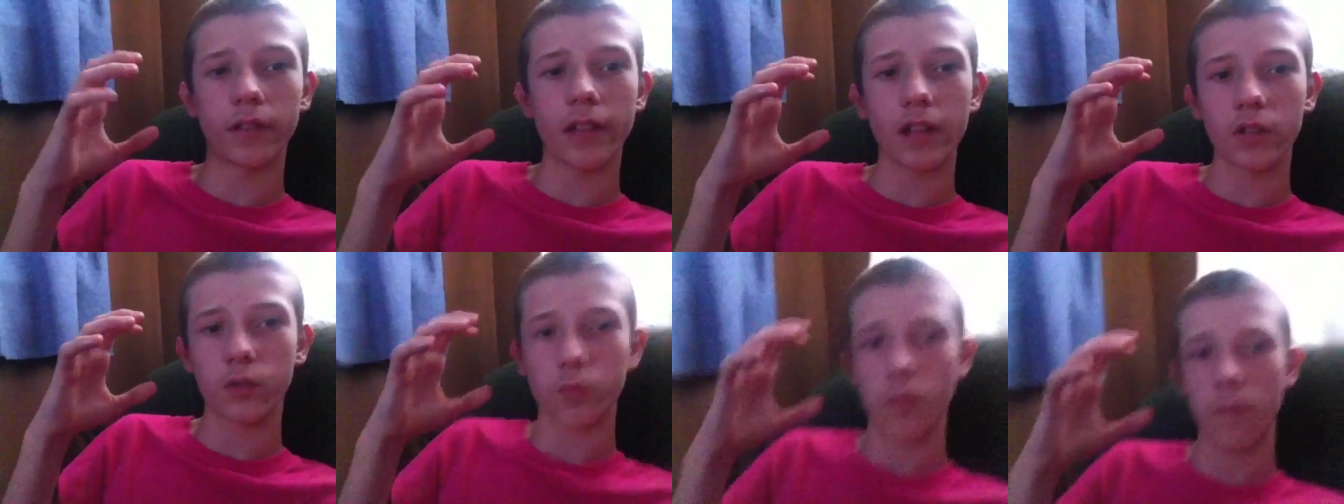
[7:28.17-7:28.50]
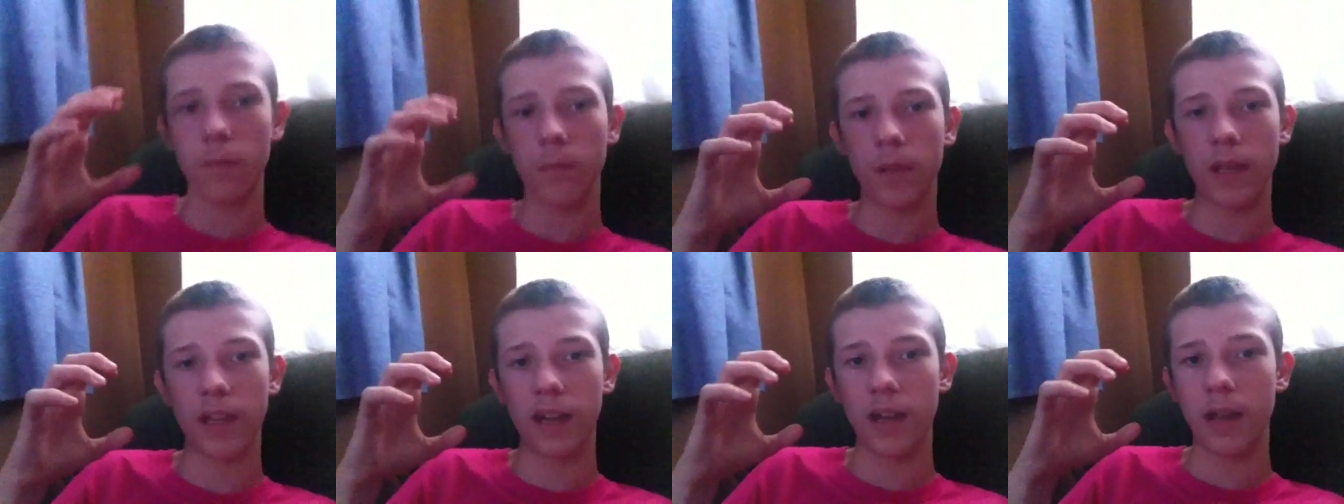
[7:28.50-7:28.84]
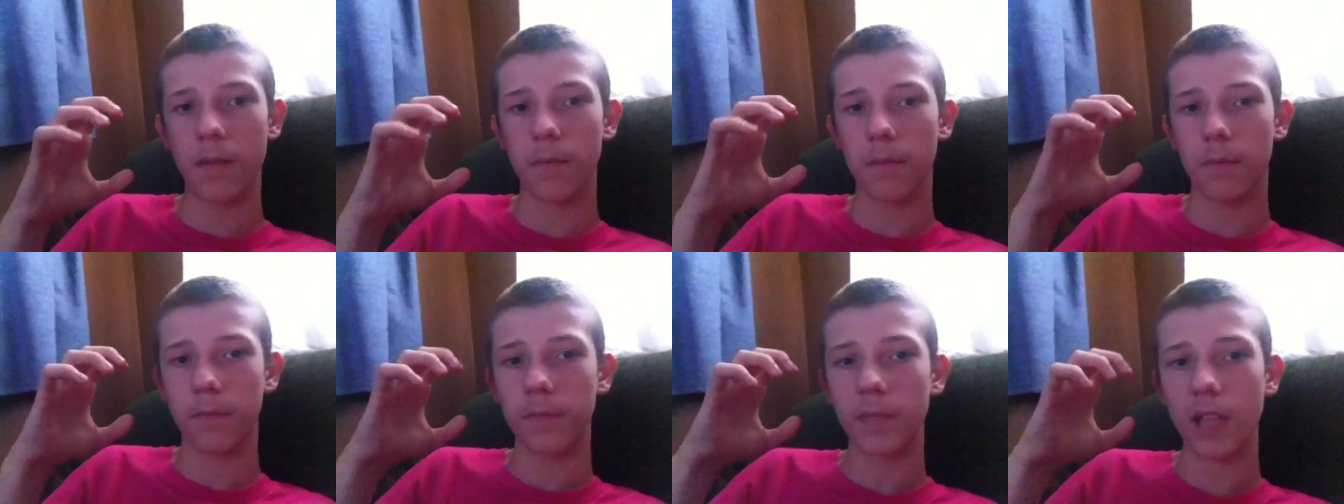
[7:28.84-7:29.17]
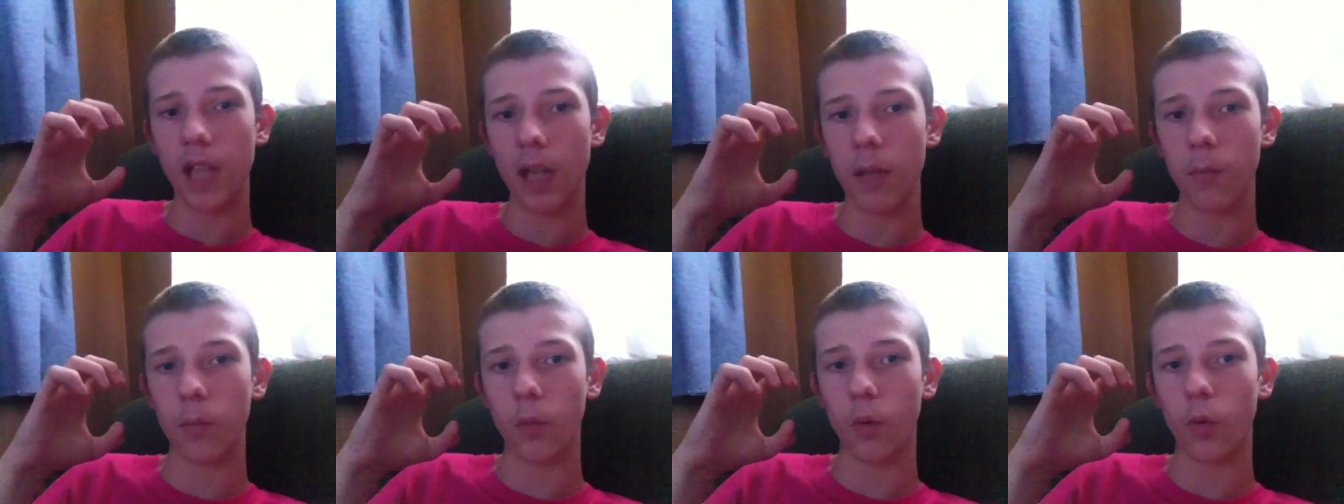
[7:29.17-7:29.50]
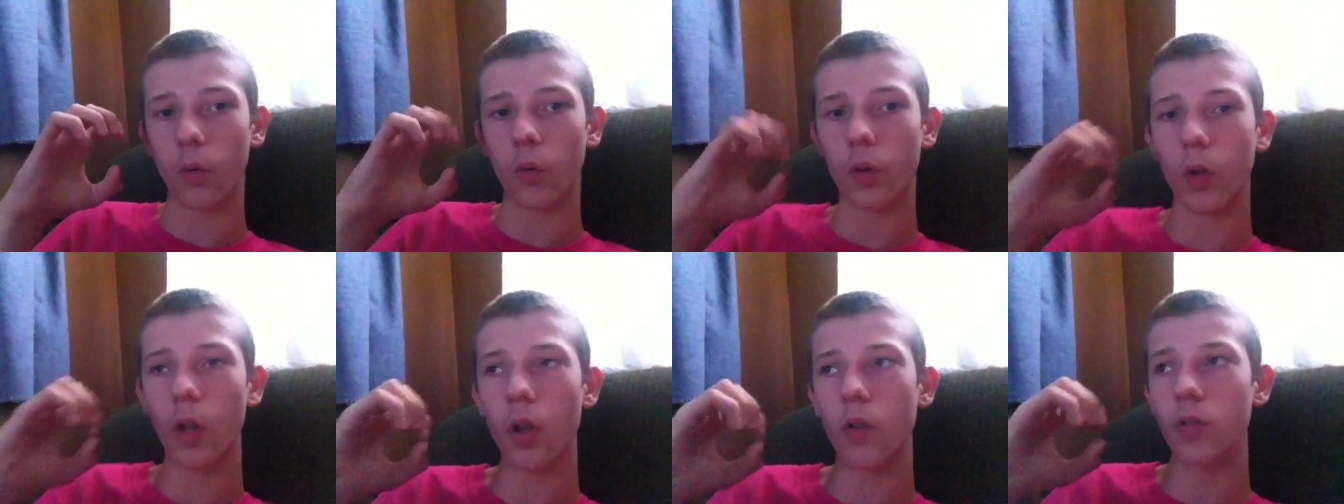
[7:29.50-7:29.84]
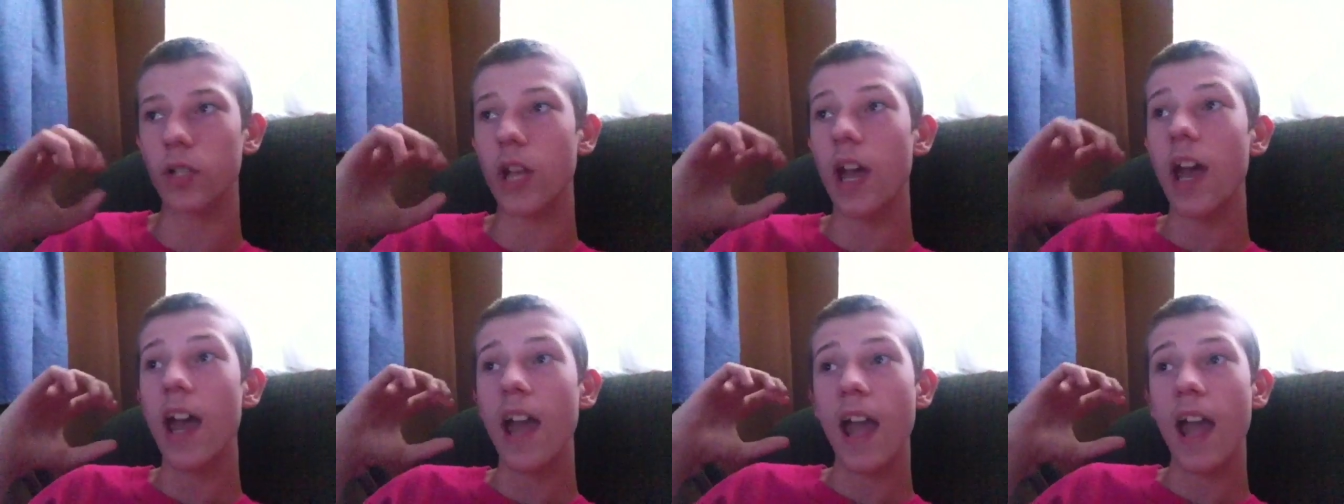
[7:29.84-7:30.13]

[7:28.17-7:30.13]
That's what me and him came real close.